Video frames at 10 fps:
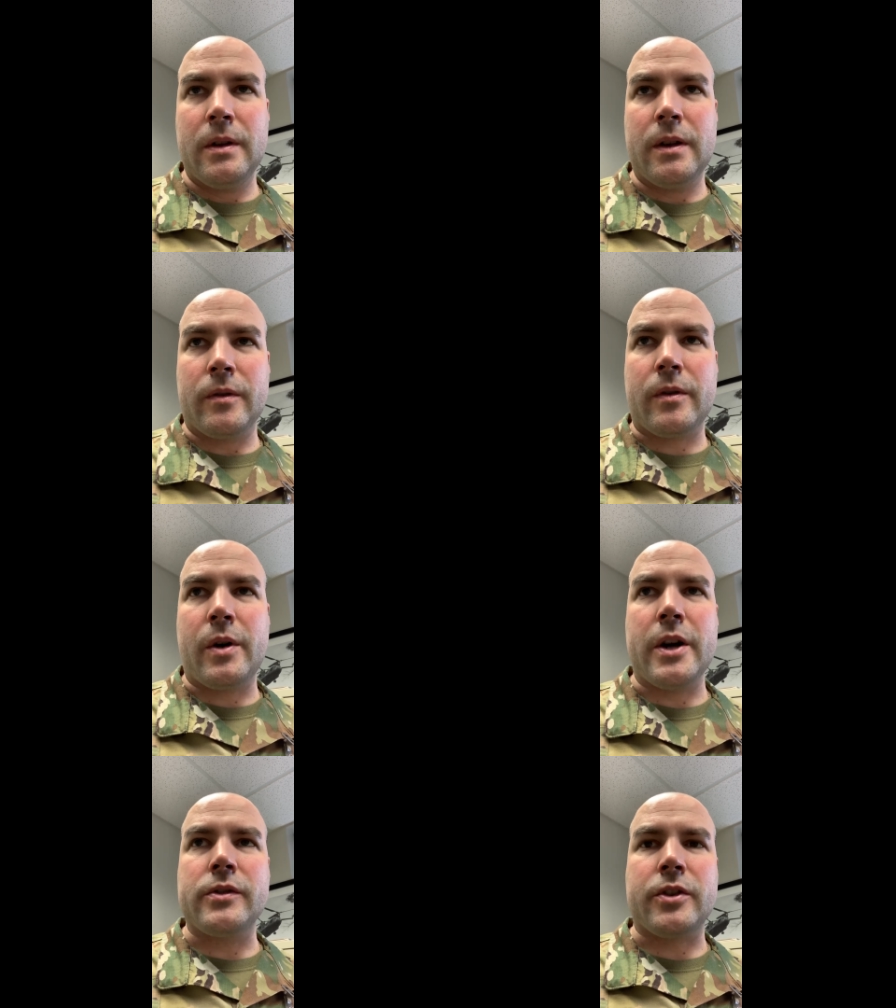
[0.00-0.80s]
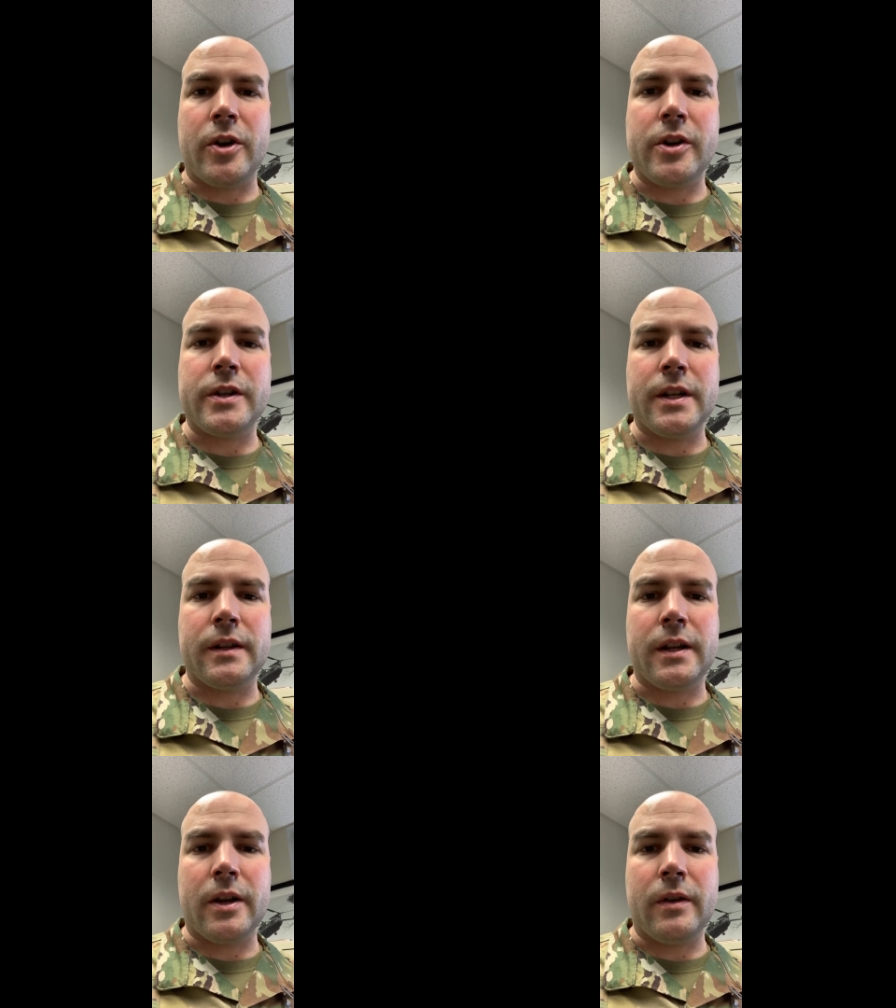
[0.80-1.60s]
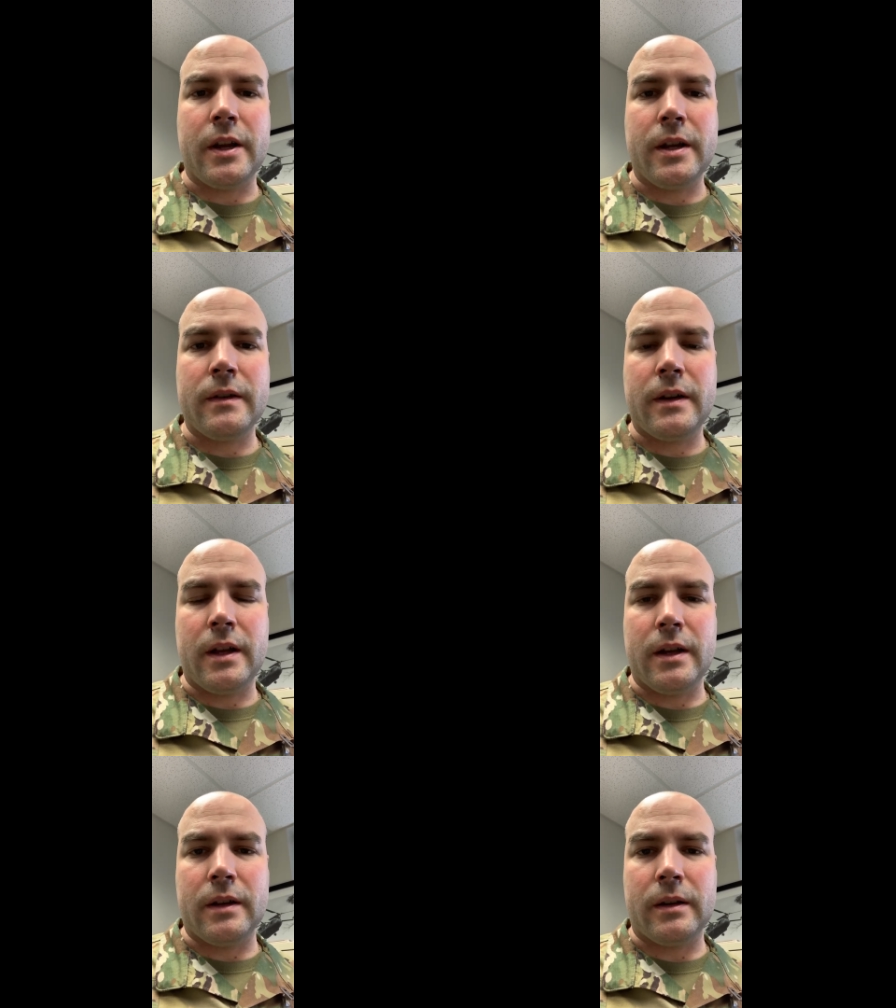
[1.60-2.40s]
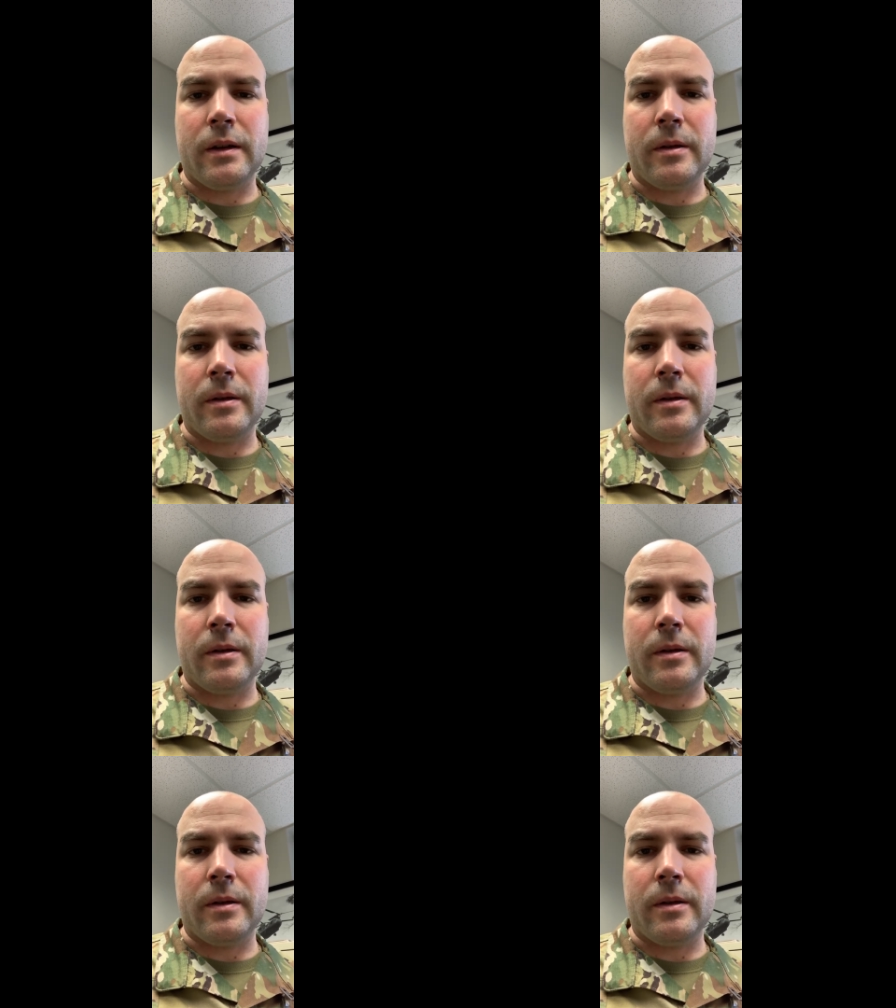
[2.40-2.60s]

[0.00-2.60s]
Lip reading: It requires courage and integrity, and